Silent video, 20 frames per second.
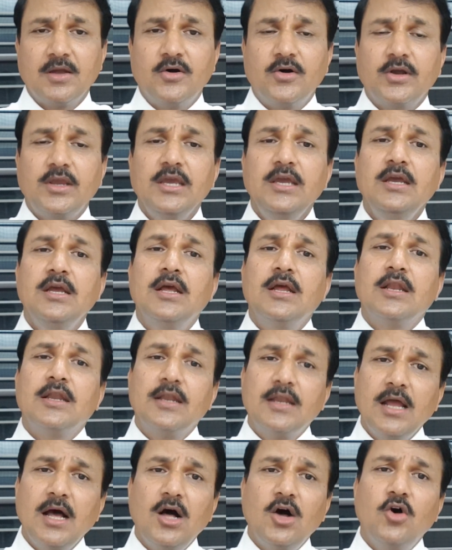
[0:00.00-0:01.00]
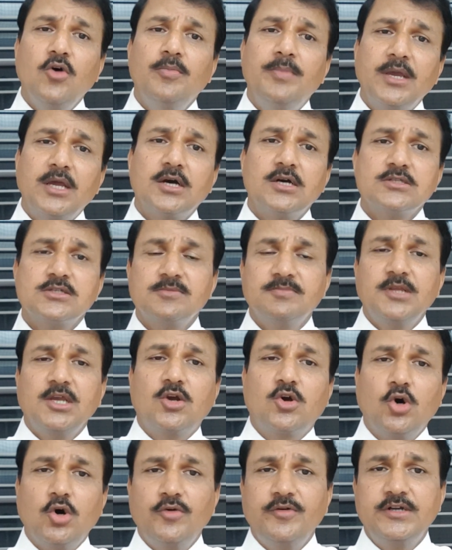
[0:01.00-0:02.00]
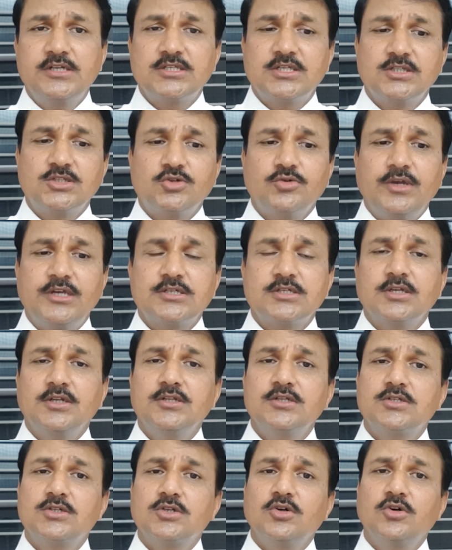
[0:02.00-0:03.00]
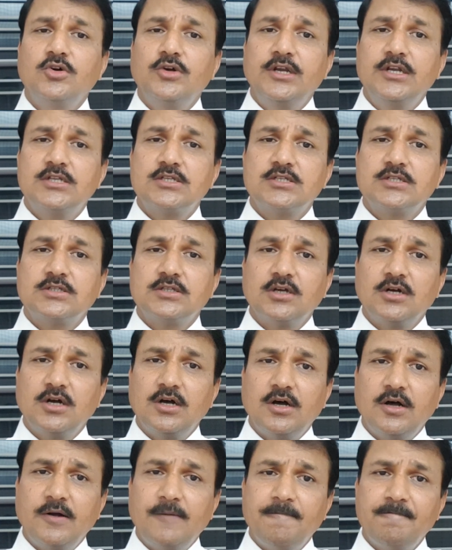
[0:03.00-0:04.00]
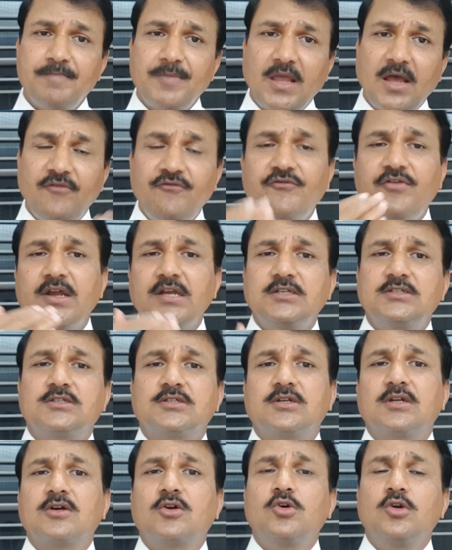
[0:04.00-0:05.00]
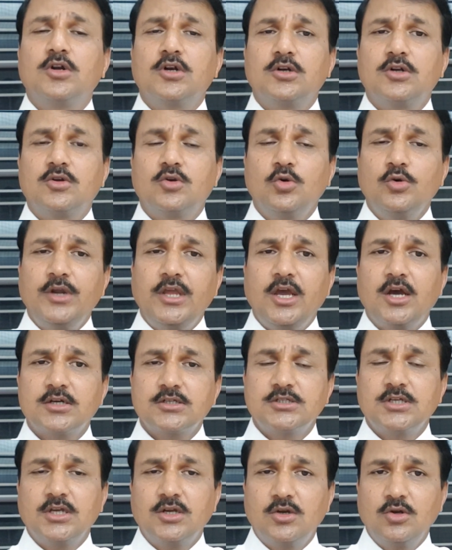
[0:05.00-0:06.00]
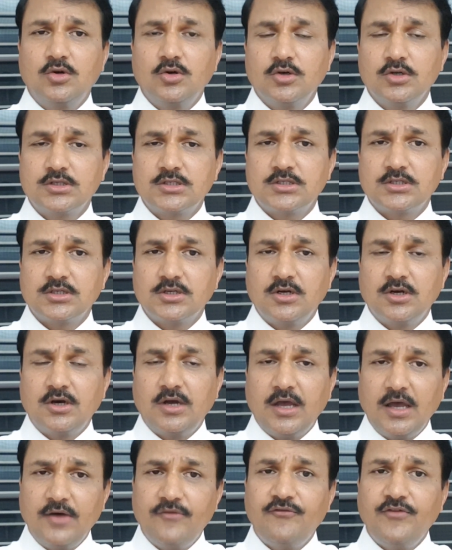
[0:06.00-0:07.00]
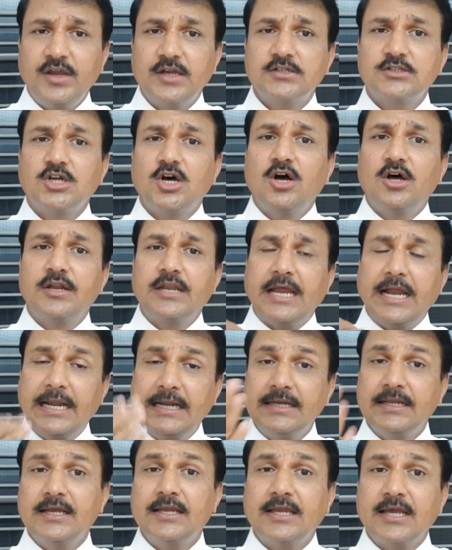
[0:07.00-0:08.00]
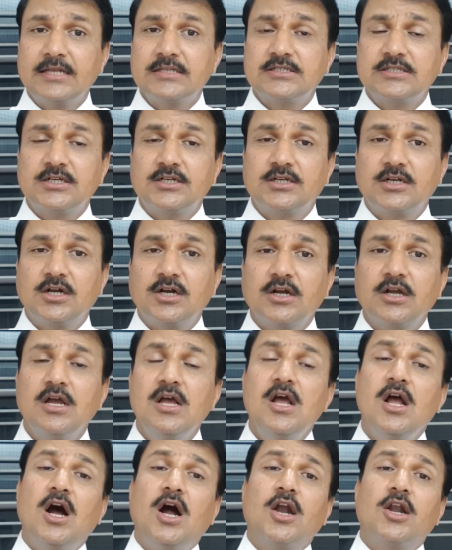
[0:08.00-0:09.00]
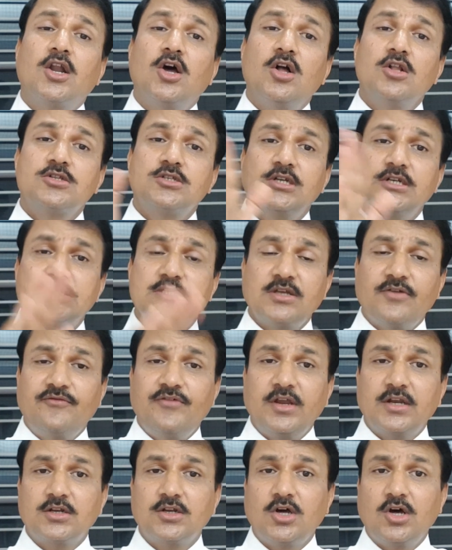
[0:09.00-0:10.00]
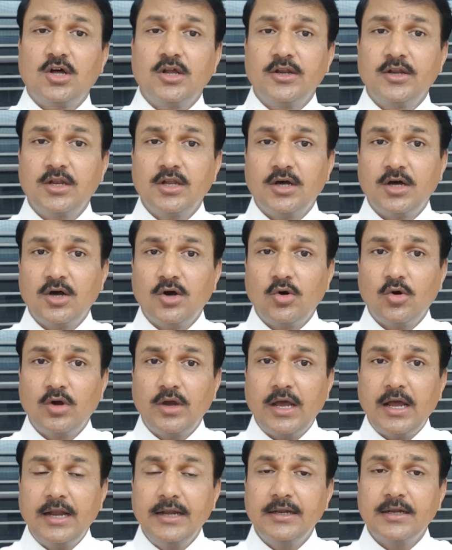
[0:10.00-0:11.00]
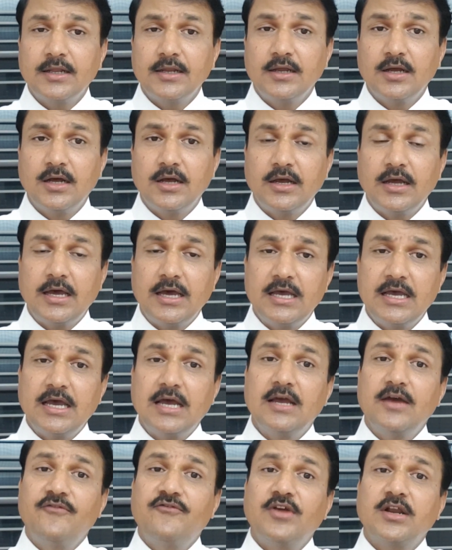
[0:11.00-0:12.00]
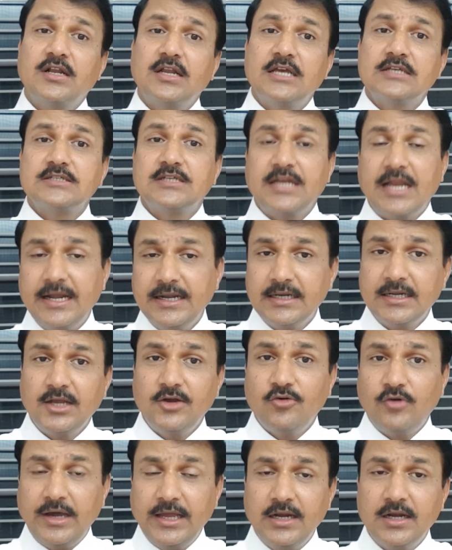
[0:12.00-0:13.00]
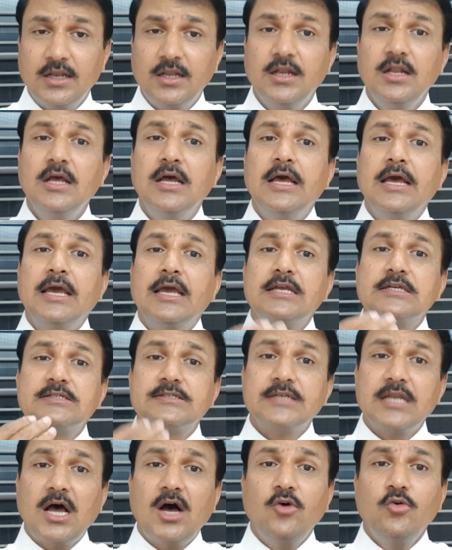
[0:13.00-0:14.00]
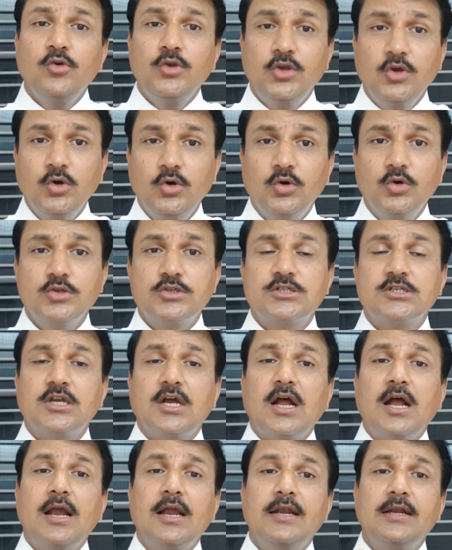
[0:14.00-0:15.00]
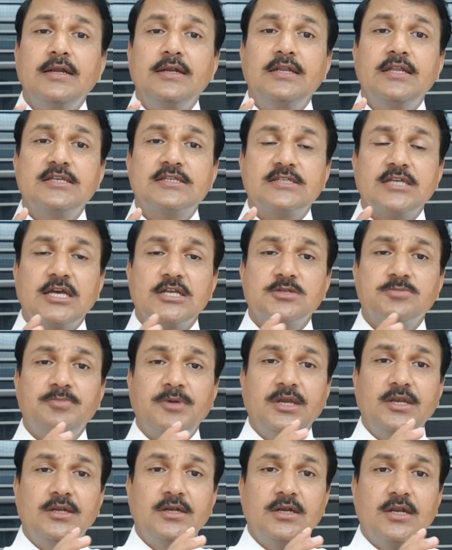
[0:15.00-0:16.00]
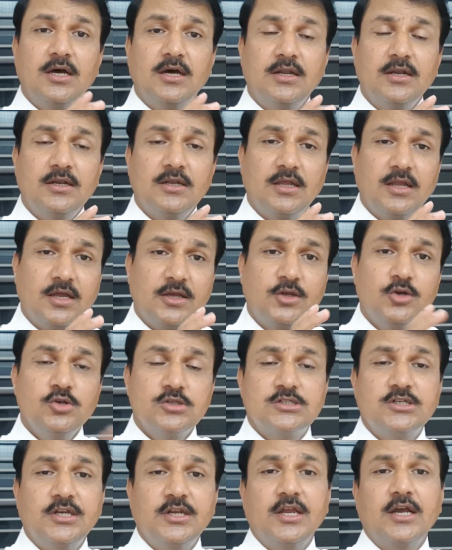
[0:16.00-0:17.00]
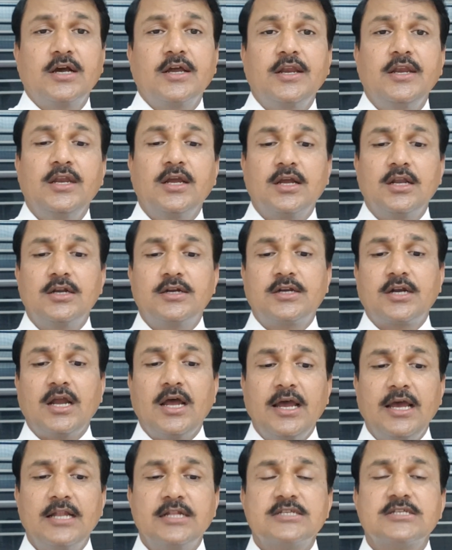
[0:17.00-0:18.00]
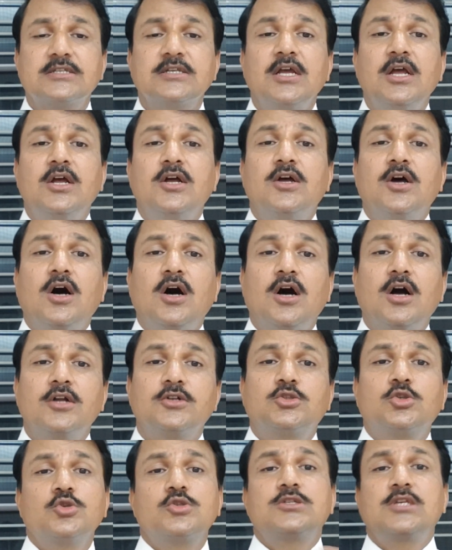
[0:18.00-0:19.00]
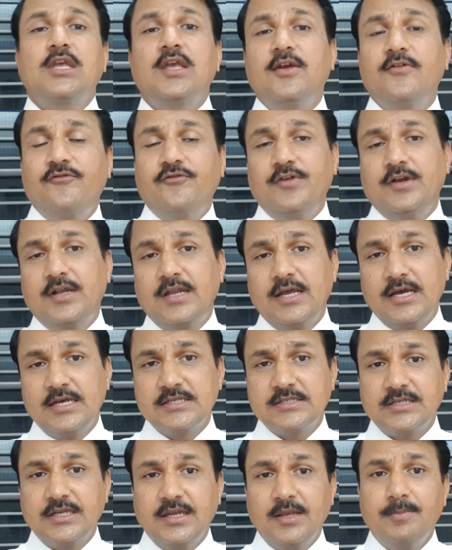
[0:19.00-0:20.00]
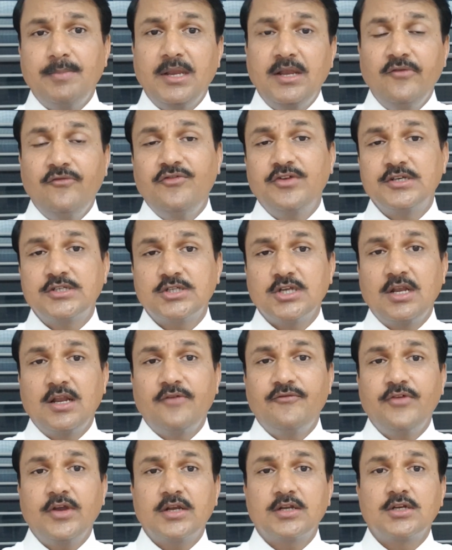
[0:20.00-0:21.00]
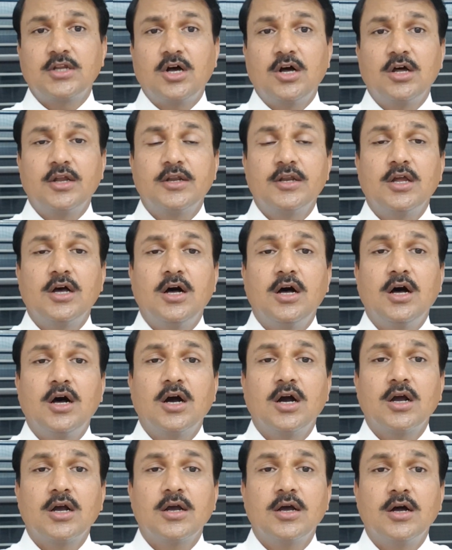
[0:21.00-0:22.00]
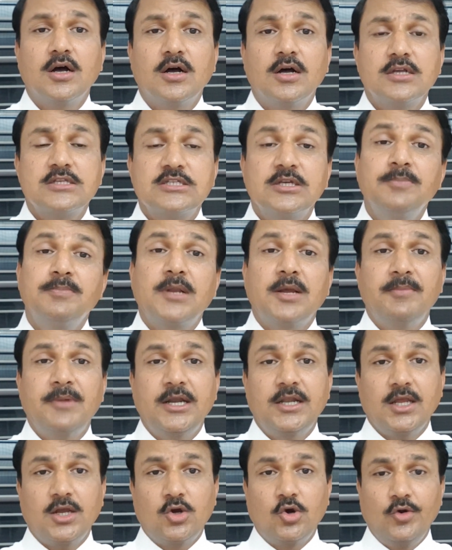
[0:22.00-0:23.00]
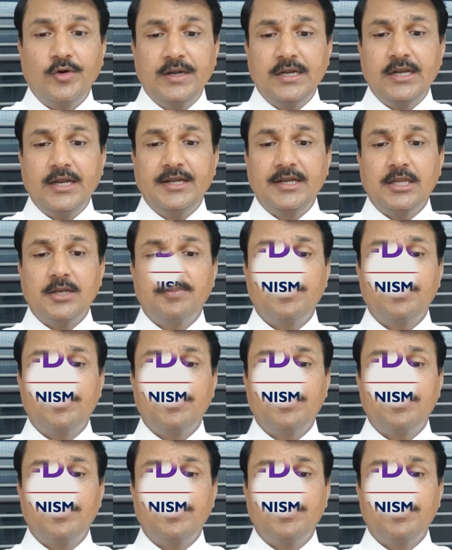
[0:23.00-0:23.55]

Okay, now because of the COVID situation, so its um, effect, two deoxyglucose uh, effect on anti-cancer drug, and also its effect on uh, anti, uh, effect as an antiviral is now used, and this has been done uh, used in a clinical trials uh, to see if it has any beneficial effect on uh, uh, symptomatic COVID nineteen